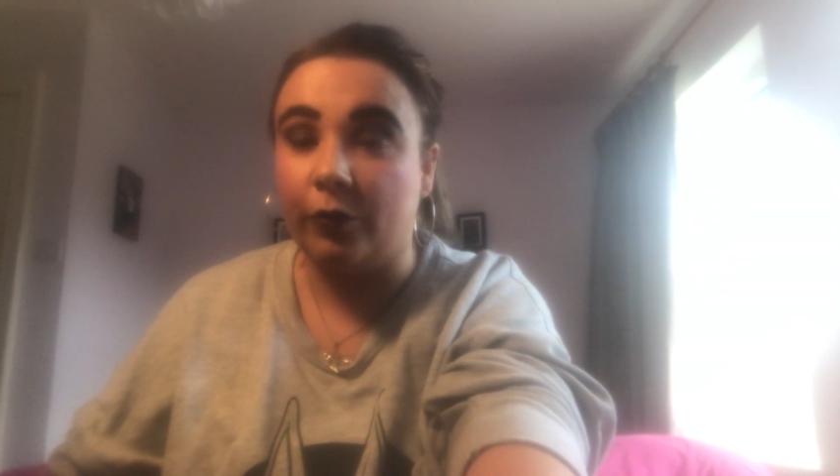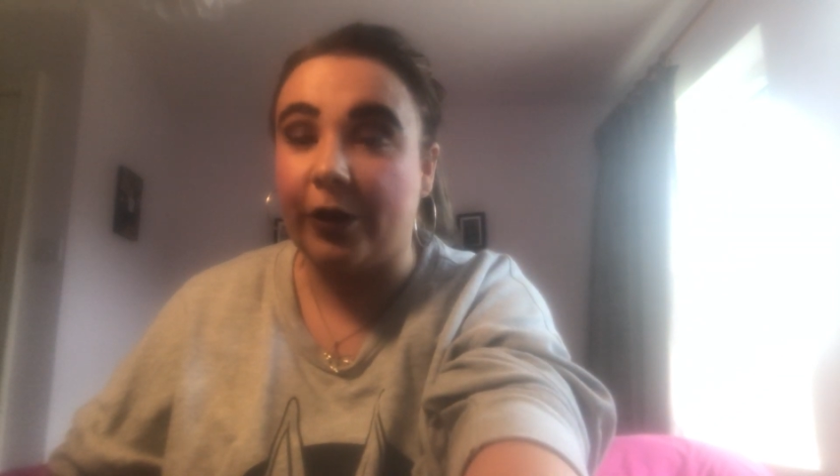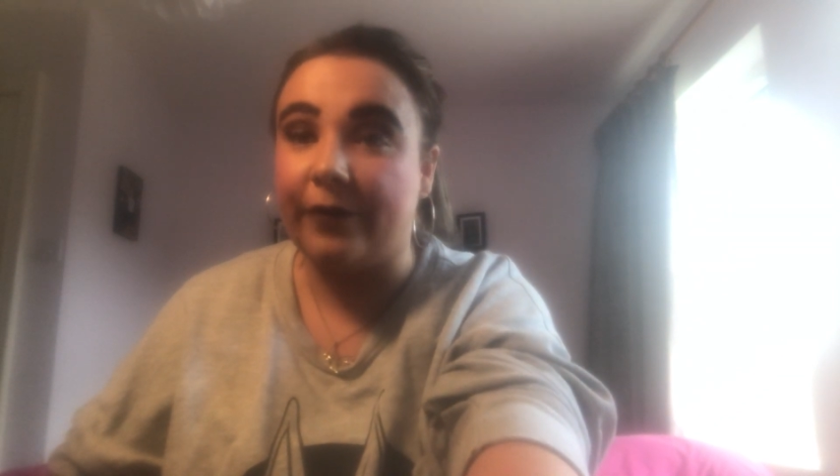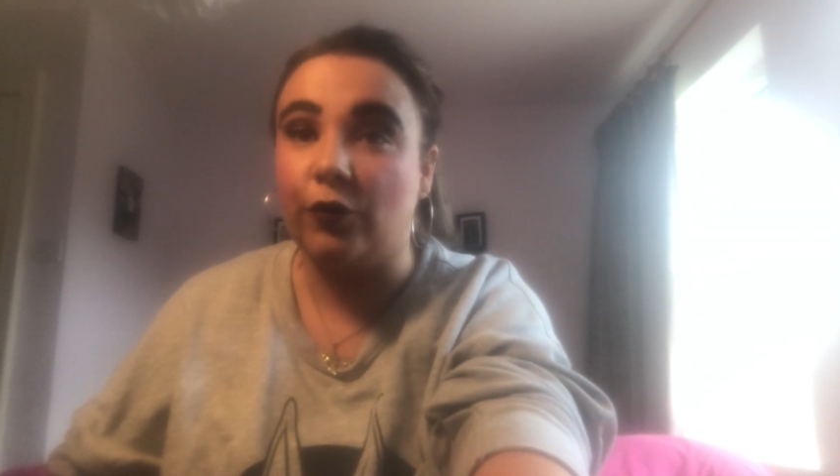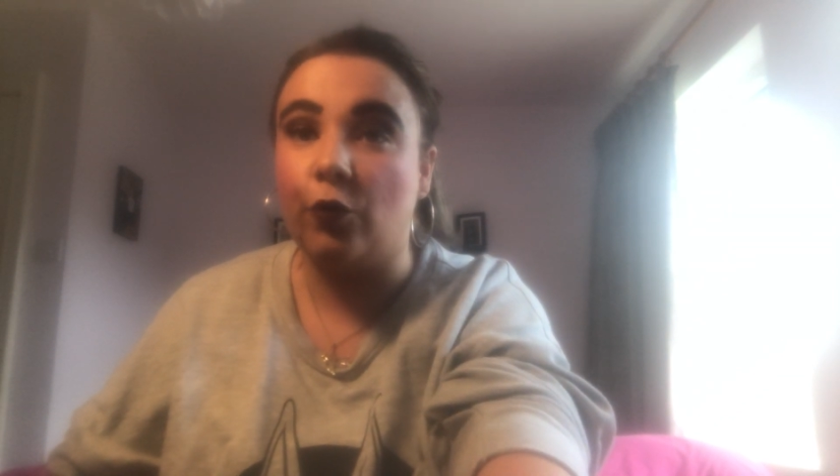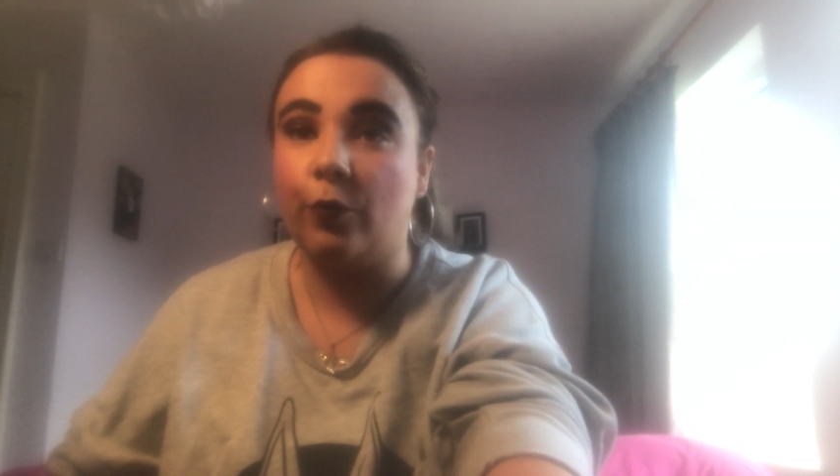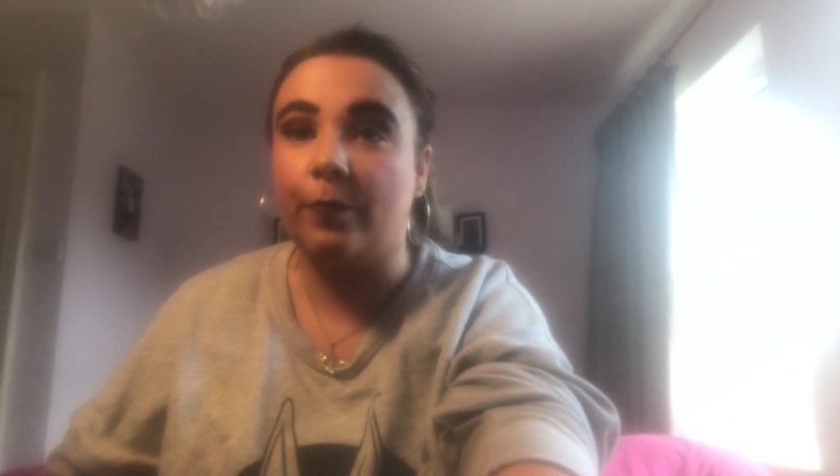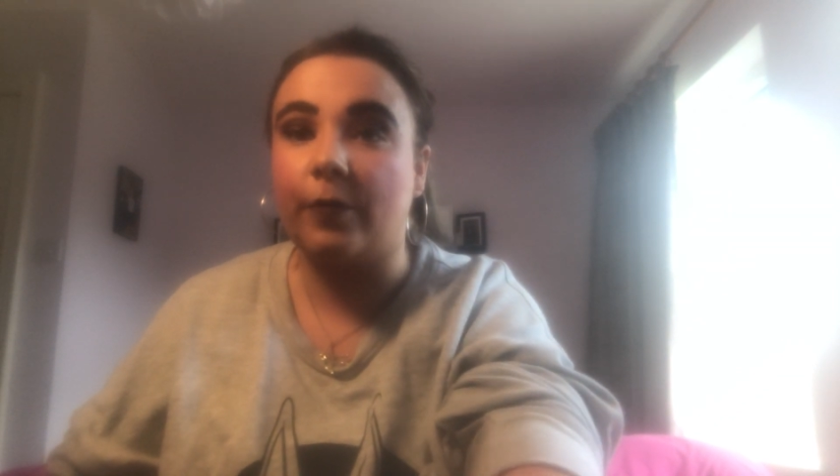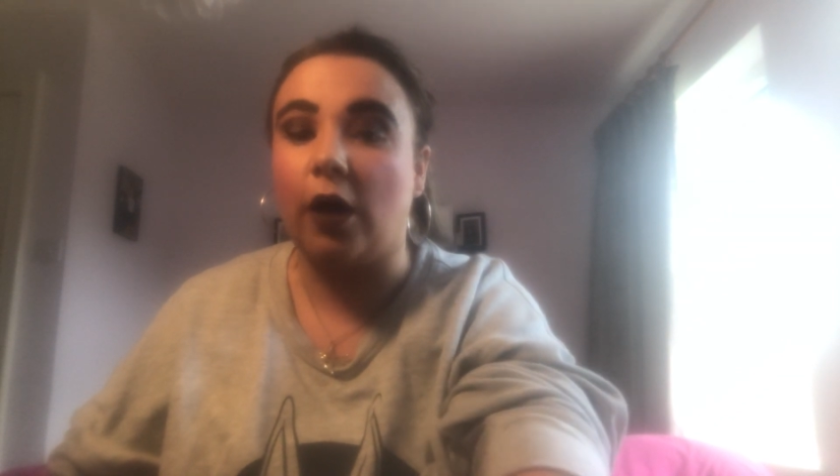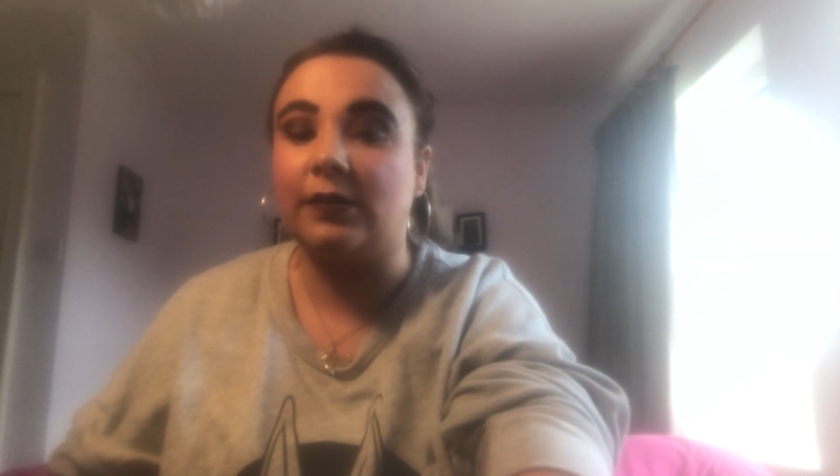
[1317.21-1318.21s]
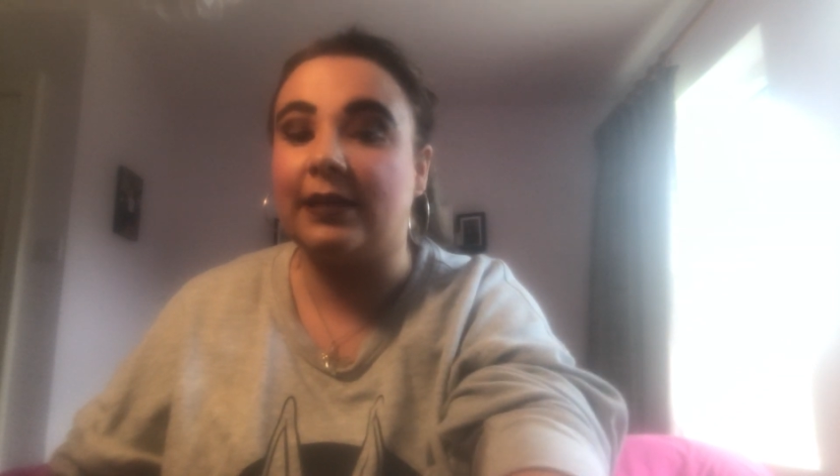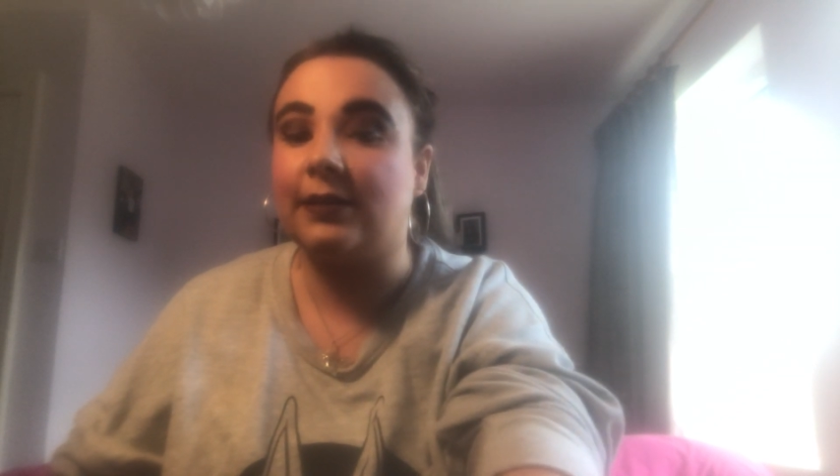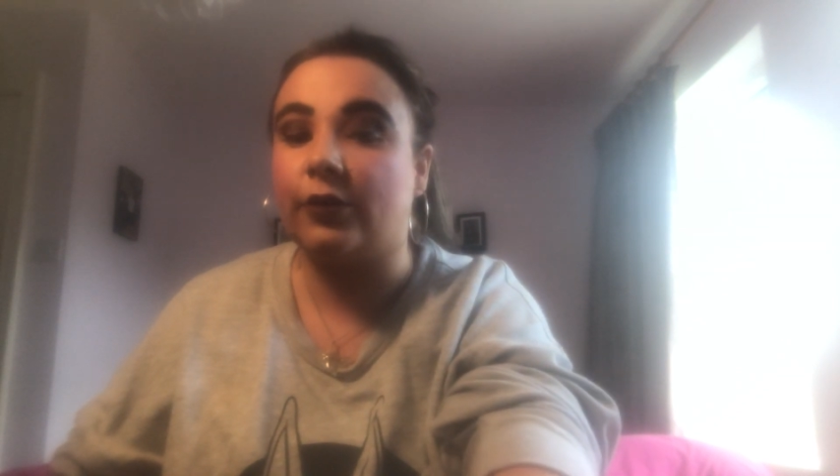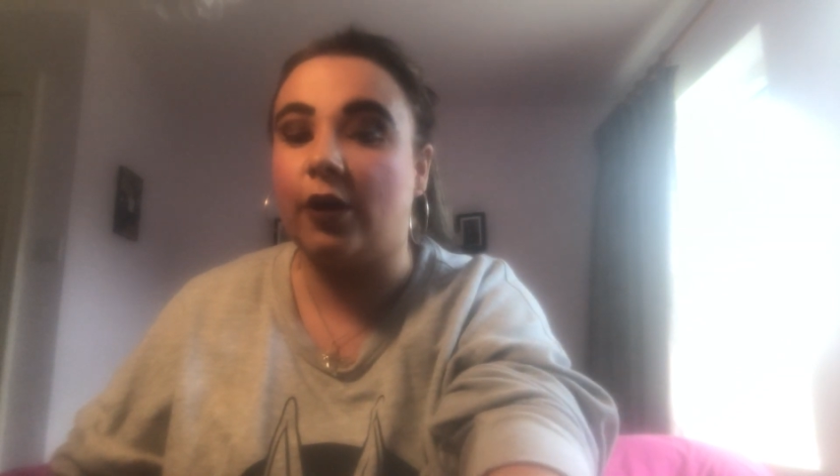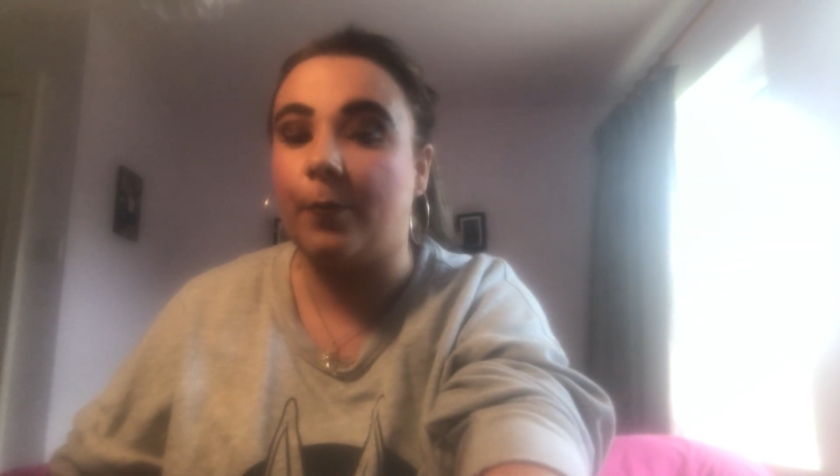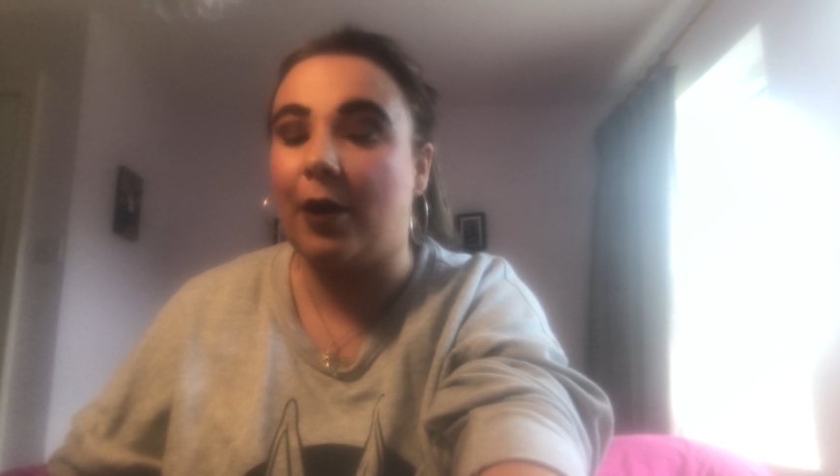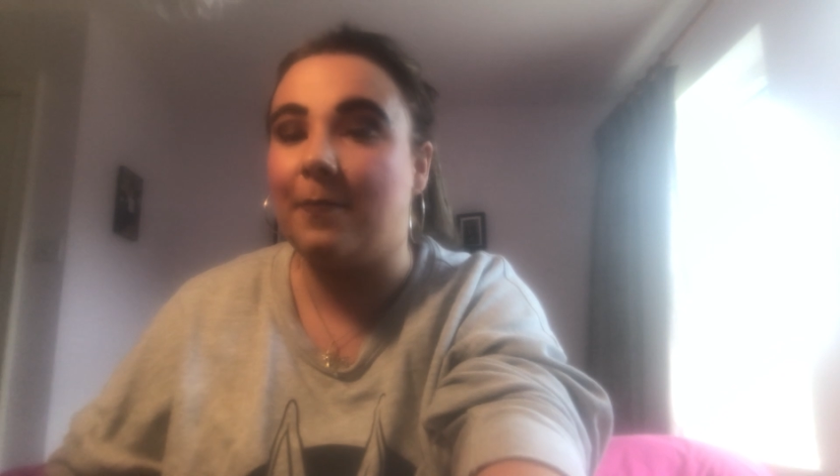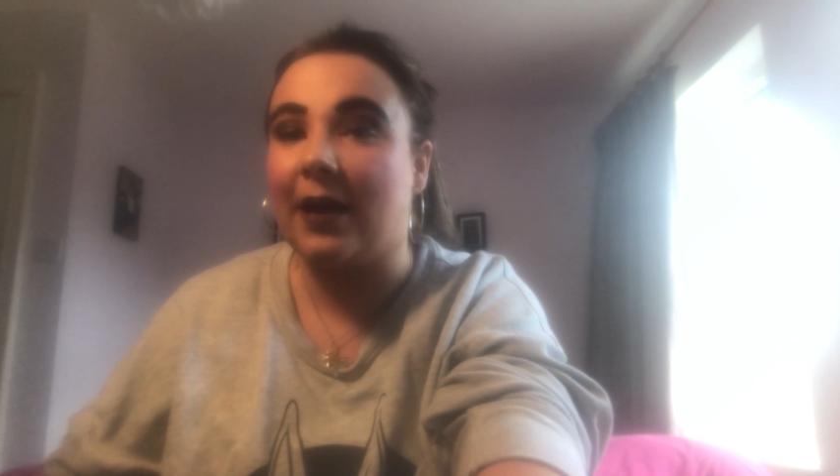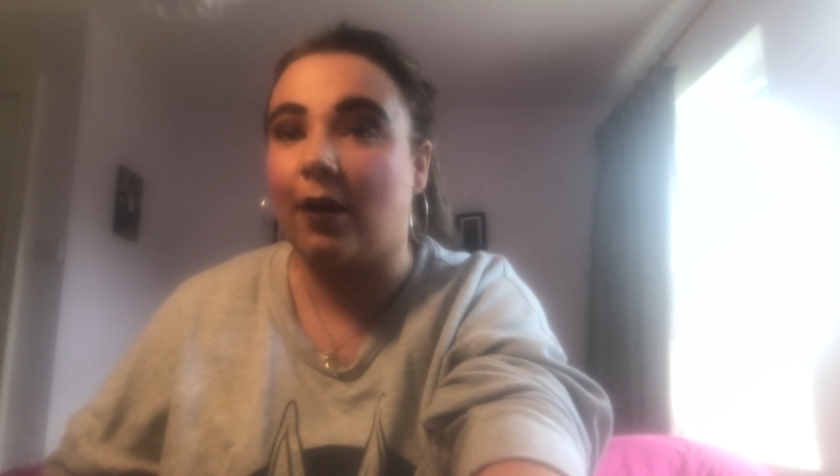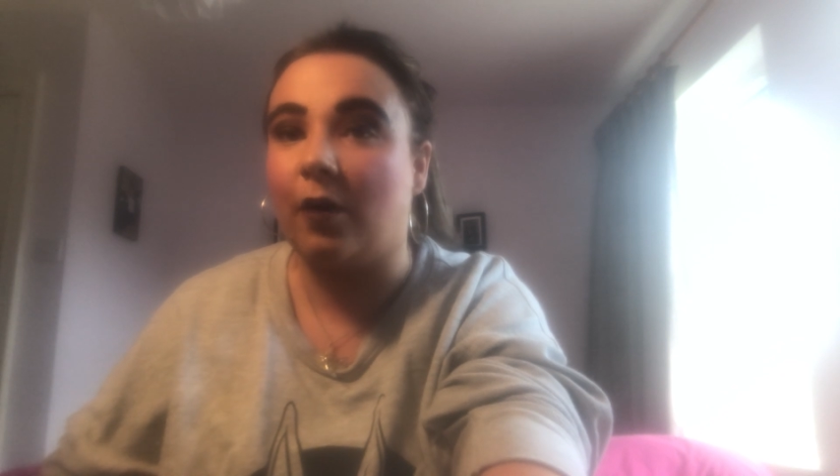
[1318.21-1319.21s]
now I've no content on it about
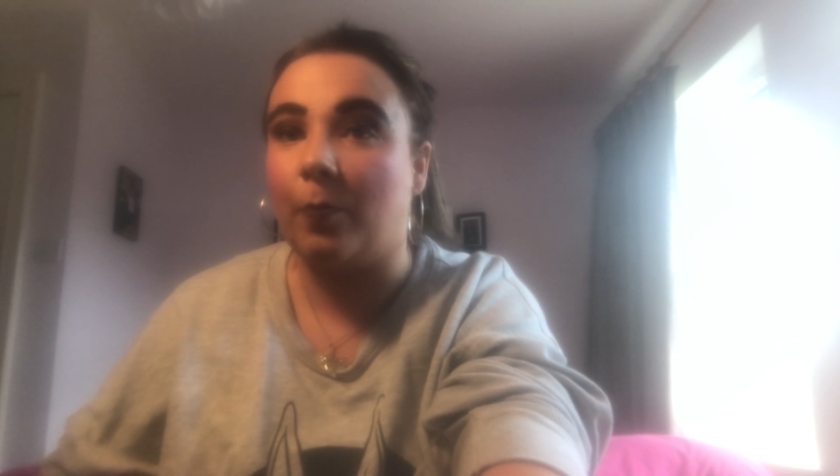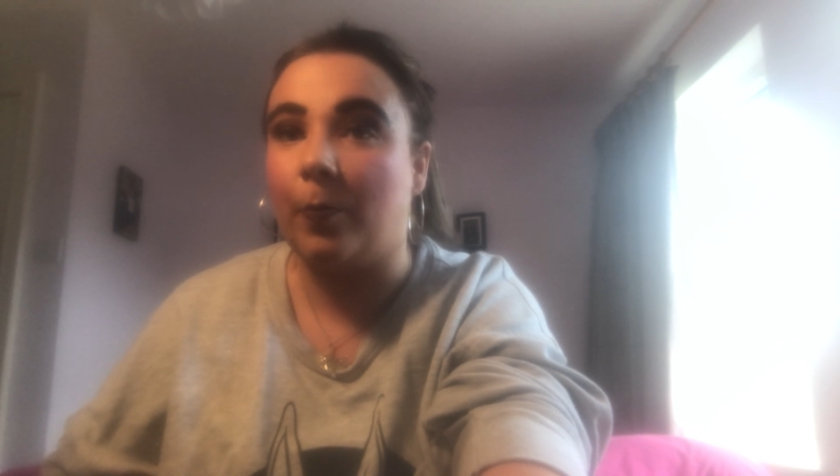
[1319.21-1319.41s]
makeup,